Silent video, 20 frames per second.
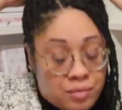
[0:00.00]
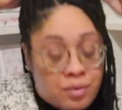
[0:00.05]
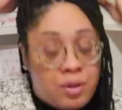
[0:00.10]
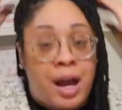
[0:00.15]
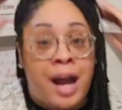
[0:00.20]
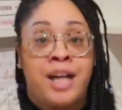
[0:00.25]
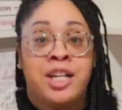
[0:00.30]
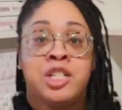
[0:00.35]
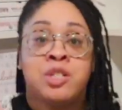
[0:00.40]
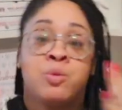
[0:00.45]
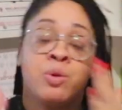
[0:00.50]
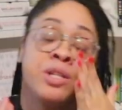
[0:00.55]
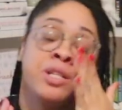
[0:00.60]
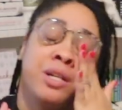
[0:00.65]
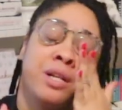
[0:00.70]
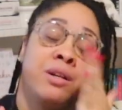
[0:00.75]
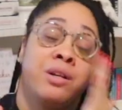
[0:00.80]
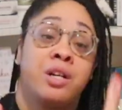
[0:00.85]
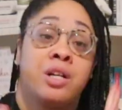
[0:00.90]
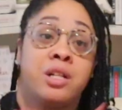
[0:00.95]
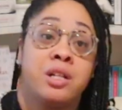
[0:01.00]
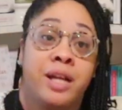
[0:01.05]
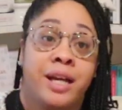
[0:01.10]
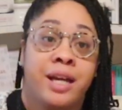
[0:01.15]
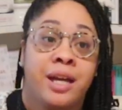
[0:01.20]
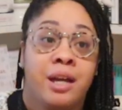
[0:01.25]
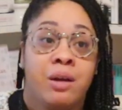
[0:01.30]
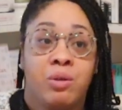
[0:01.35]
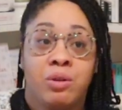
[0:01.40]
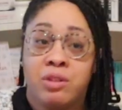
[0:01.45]
I just wasn't
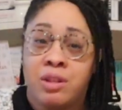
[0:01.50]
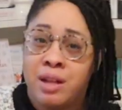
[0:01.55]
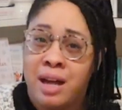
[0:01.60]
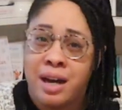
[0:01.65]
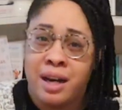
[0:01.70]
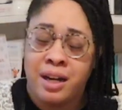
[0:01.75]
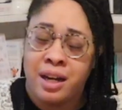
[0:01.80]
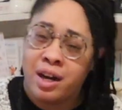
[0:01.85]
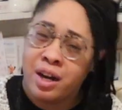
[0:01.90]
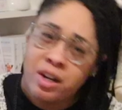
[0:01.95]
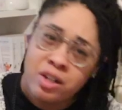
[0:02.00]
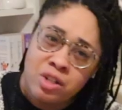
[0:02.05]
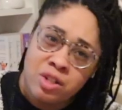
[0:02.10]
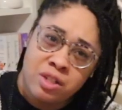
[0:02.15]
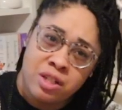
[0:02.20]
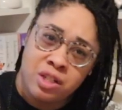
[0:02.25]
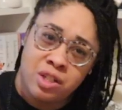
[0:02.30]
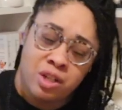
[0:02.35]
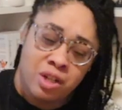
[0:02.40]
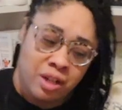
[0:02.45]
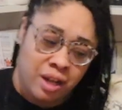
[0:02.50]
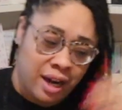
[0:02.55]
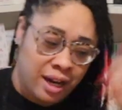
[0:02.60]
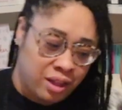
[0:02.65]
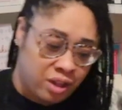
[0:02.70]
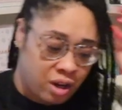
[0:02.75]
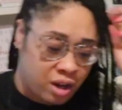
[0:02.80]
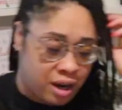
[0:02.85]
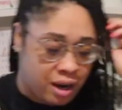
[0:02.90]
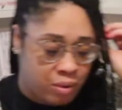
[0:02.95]
clicking with a lot of characters this year that I
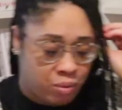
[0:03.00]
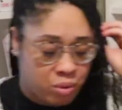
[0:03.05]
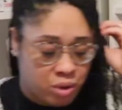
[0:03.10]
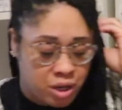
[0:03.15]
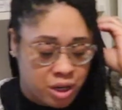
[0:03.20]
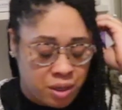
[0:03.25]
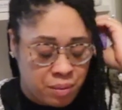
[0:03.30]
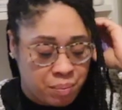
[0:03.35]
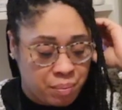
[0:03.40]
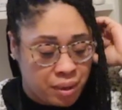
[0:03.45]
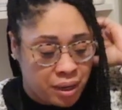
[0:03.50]
thought I would,